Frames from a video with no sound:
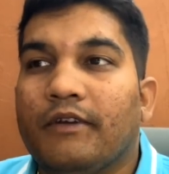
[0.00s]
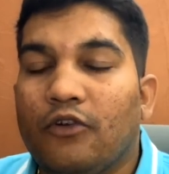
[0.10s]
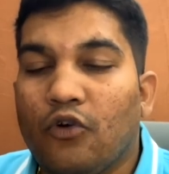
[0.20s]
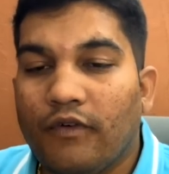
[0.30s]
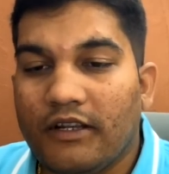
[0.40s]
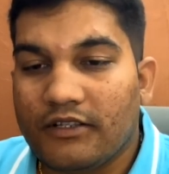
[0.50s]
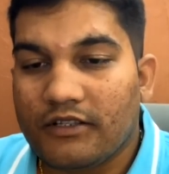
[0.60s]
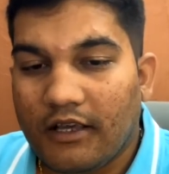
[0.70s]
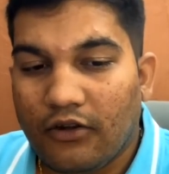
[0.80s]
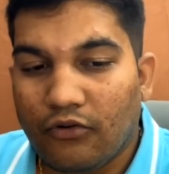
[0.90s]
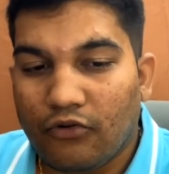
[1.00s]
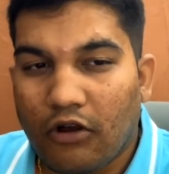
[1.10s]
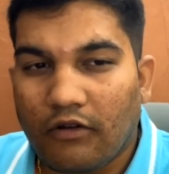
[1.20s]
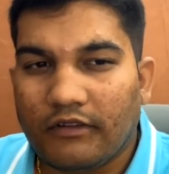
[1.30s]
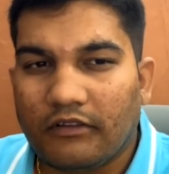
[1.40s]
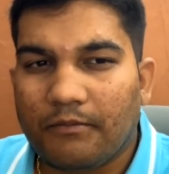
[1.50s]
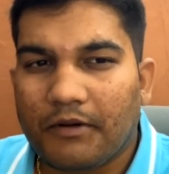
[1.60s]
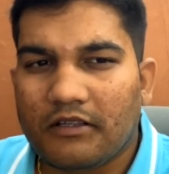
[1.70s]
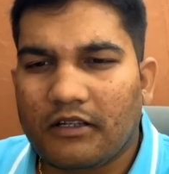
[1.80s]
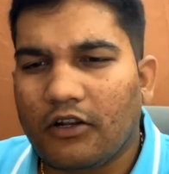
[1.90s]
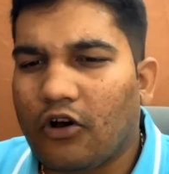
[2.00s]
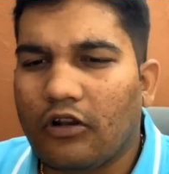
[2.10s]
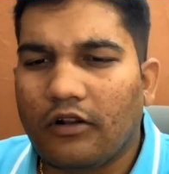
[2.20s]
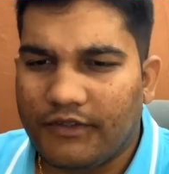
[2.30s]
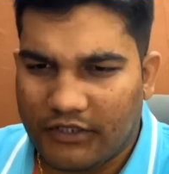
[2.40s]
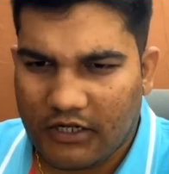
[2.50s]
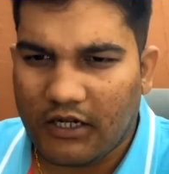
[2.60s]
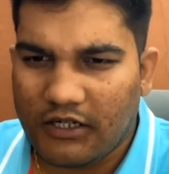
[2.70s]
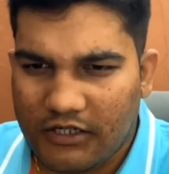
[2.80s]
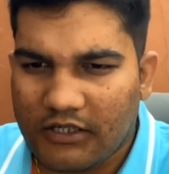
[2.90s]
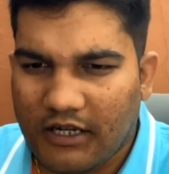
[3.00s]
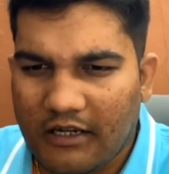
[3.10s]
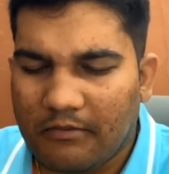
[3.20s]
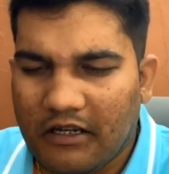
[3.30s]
when no one is there to talk with the person, and all of these conditions, right?